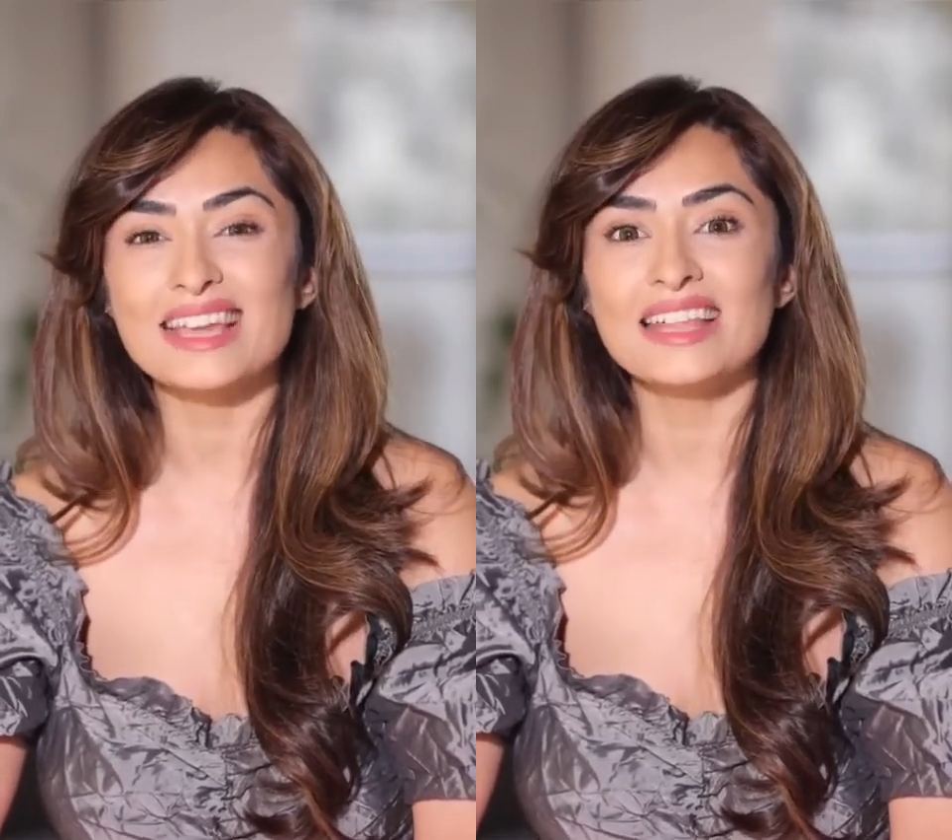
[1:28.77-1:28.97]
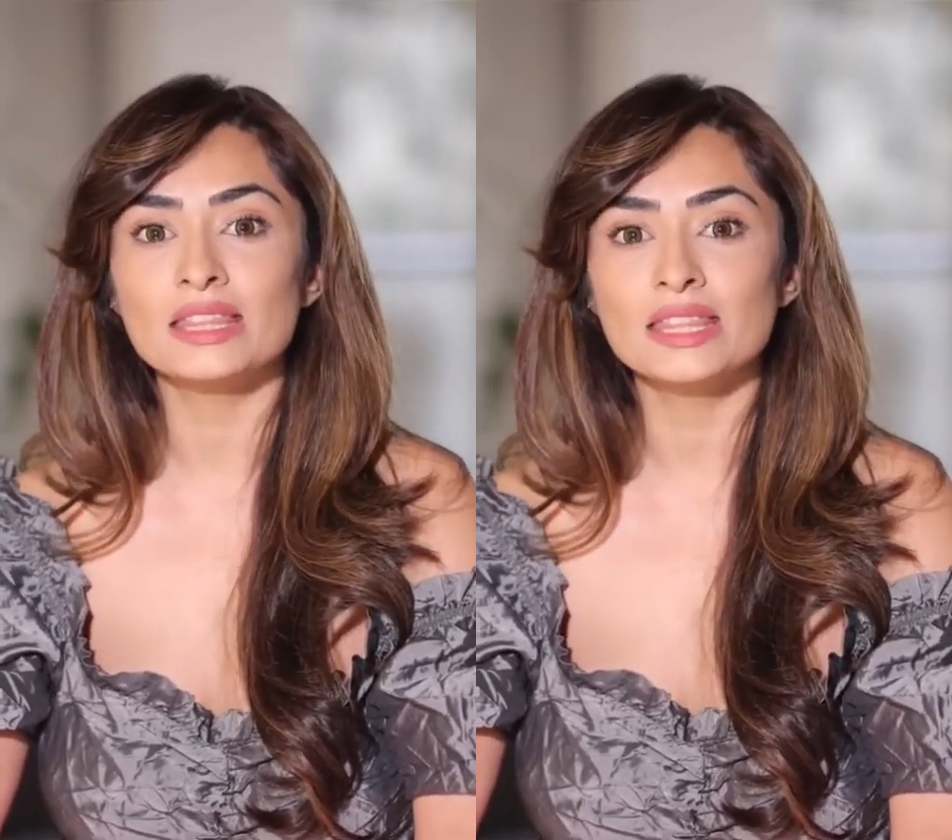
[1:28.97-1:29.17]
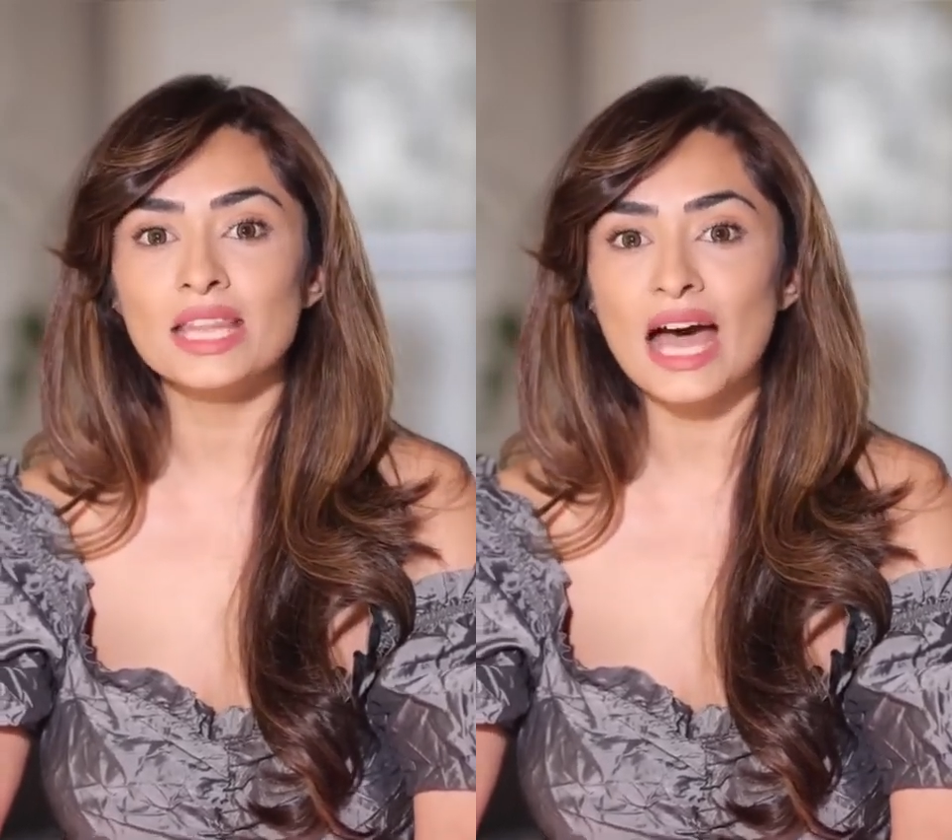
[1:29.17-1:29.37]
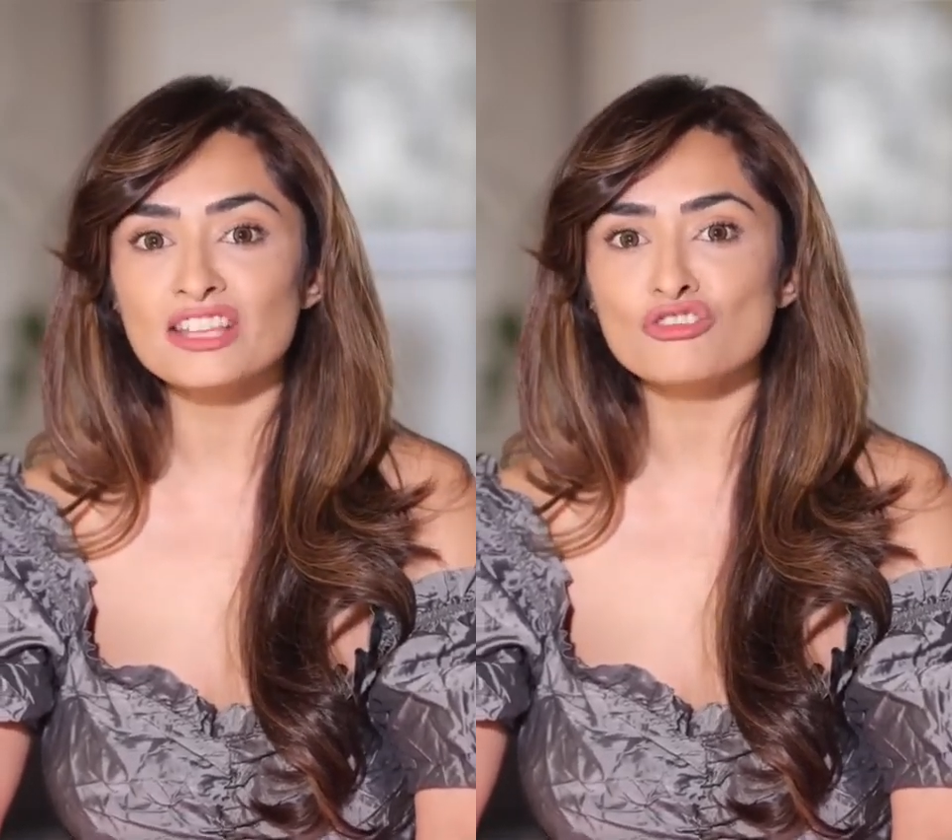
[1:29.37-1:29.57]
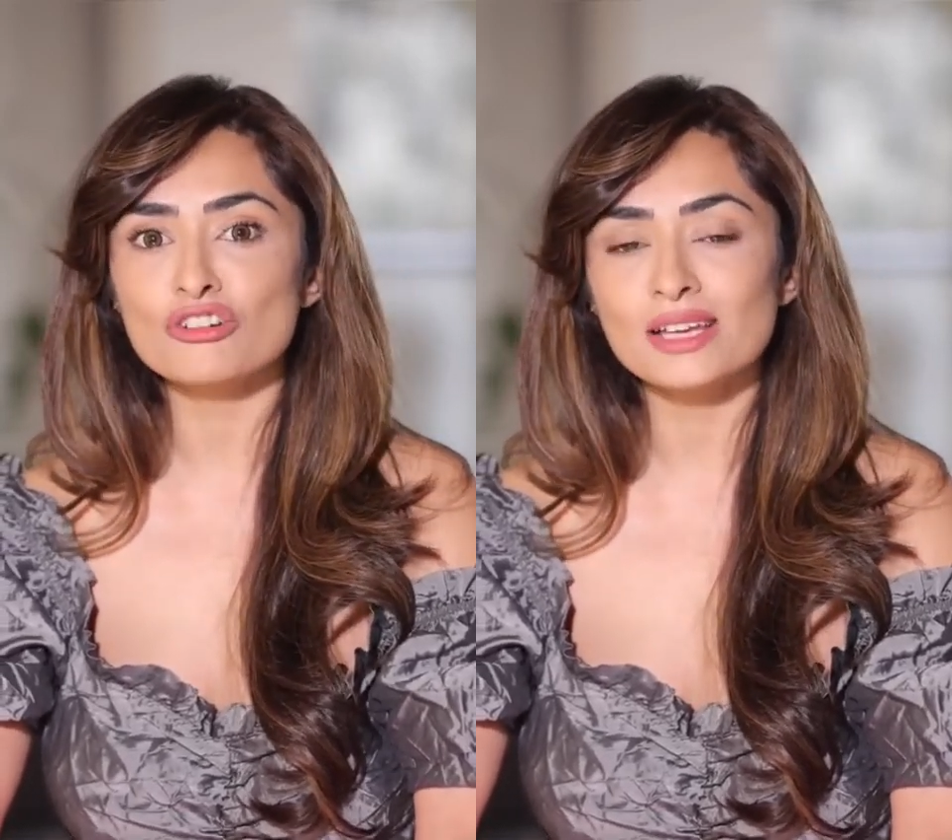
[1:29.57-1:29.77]
and
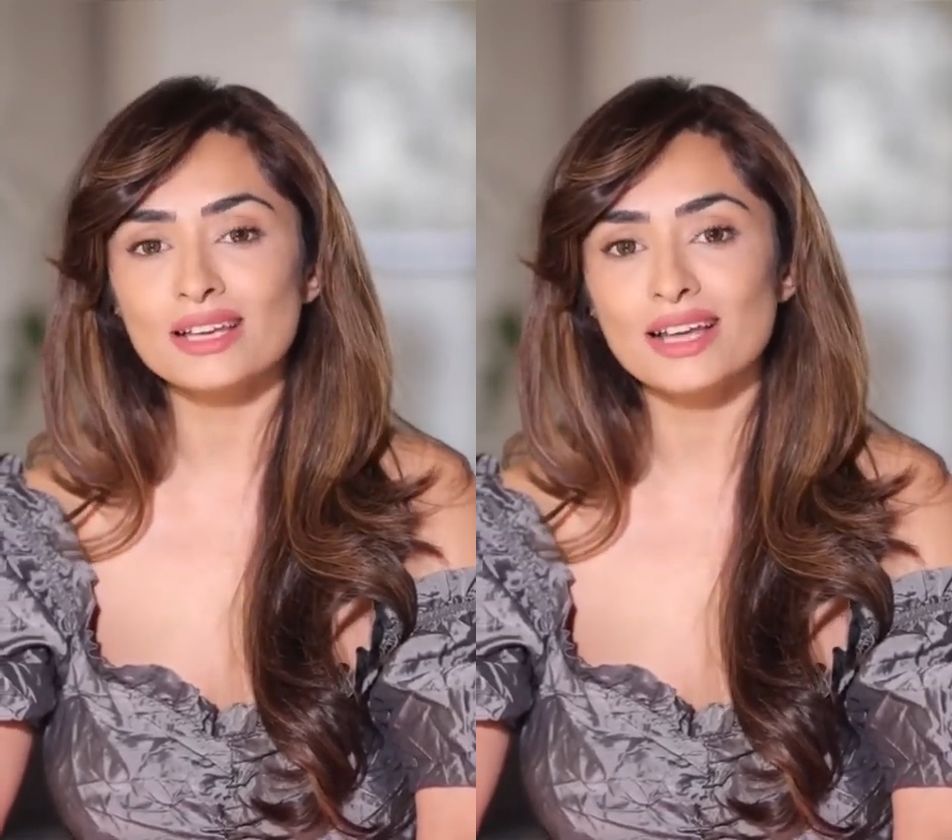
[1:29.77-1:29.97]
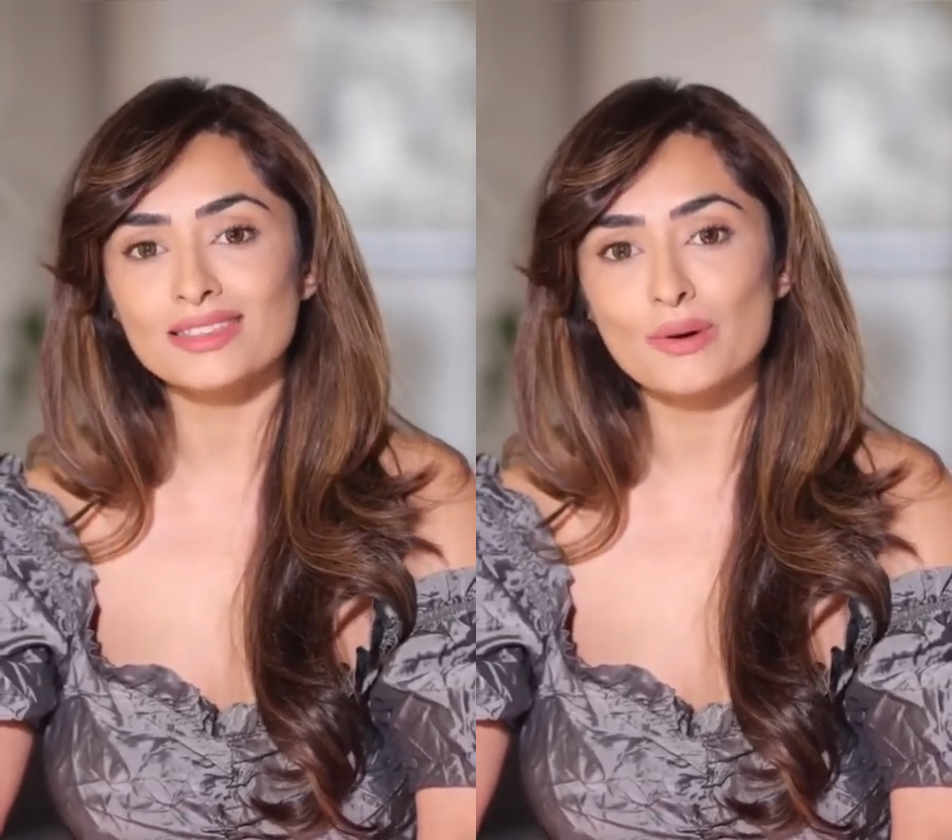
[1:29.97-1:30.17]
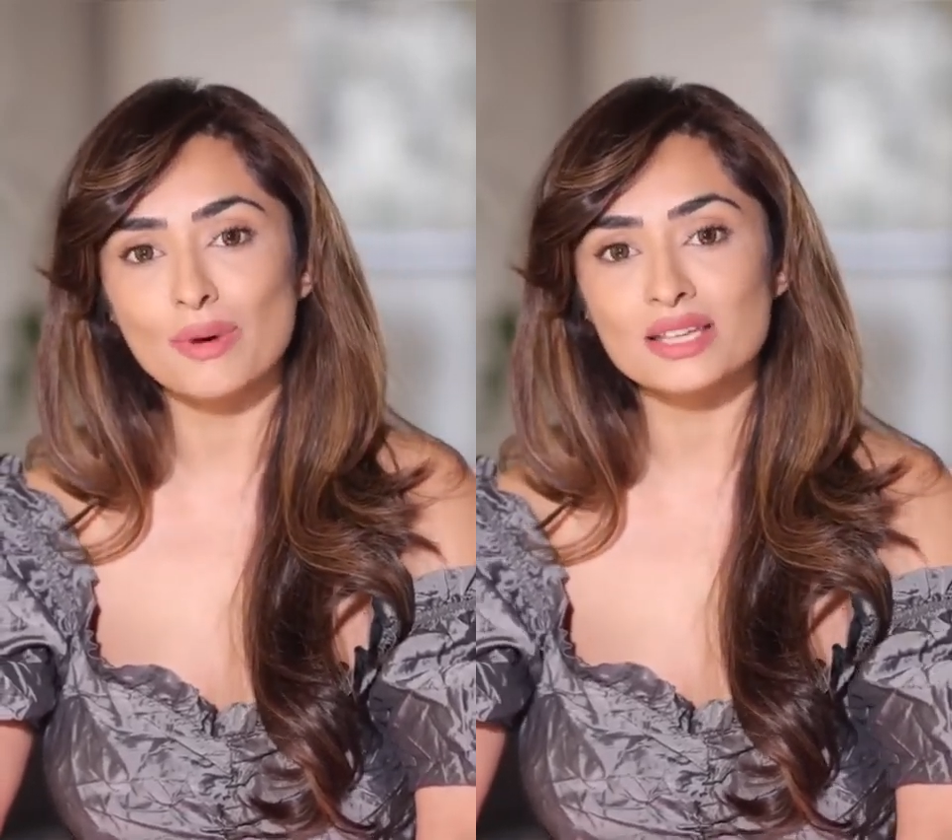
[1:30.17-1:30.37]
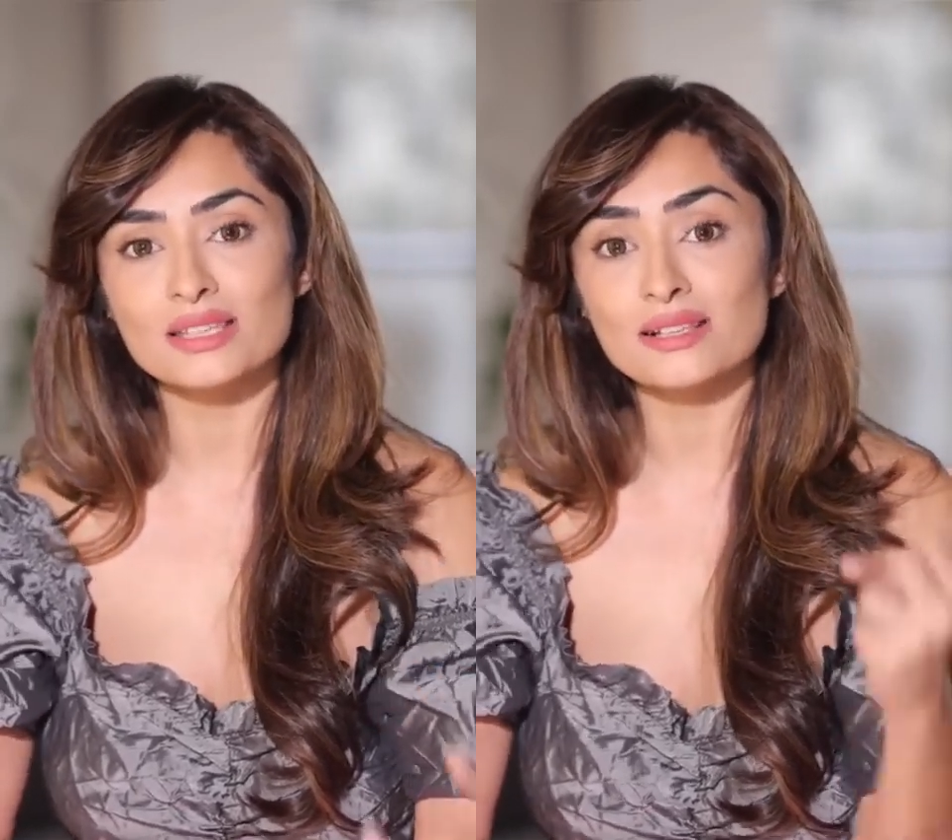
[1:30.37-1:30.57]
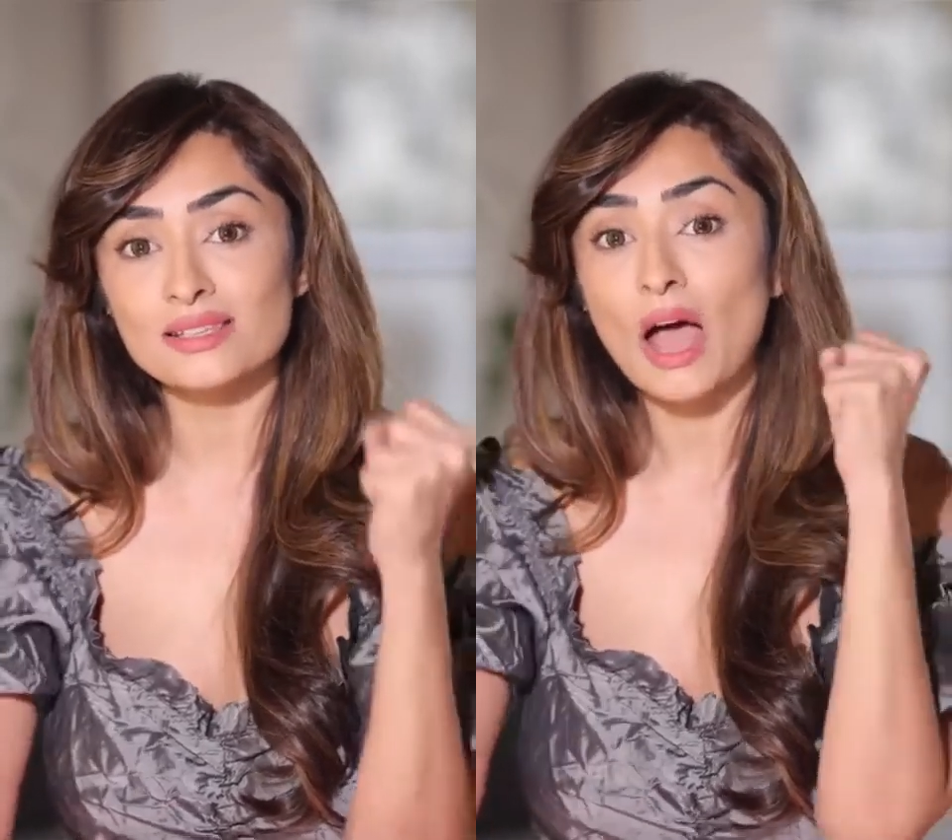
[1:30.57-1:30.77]
naturally let the
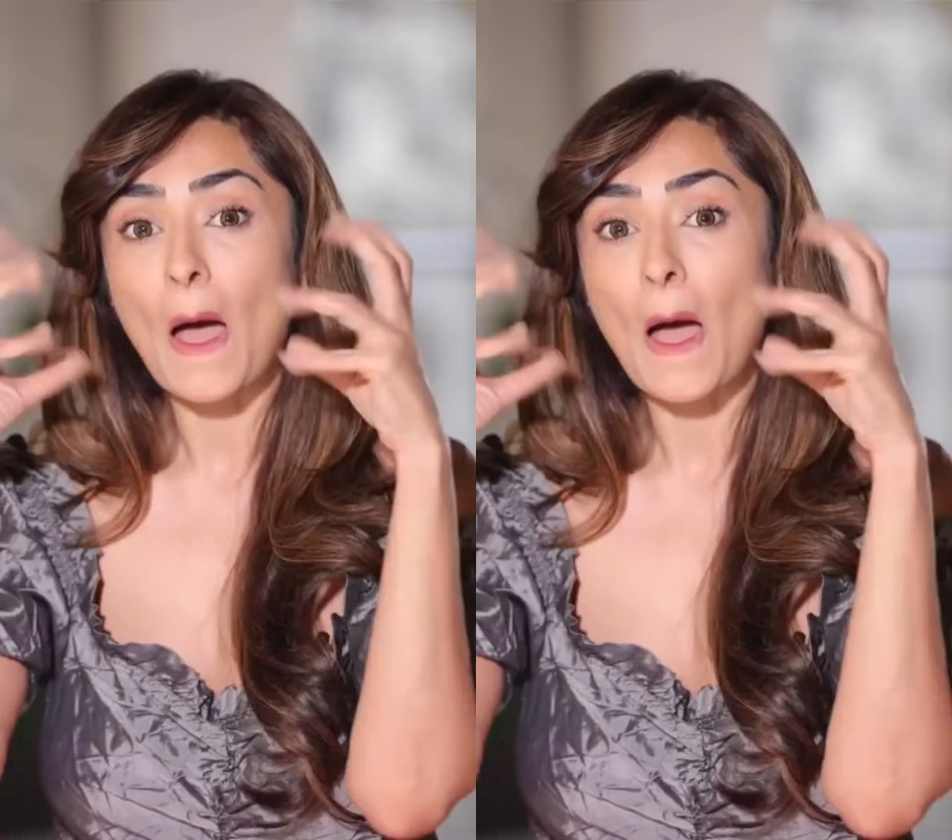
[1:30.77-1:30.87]
muscles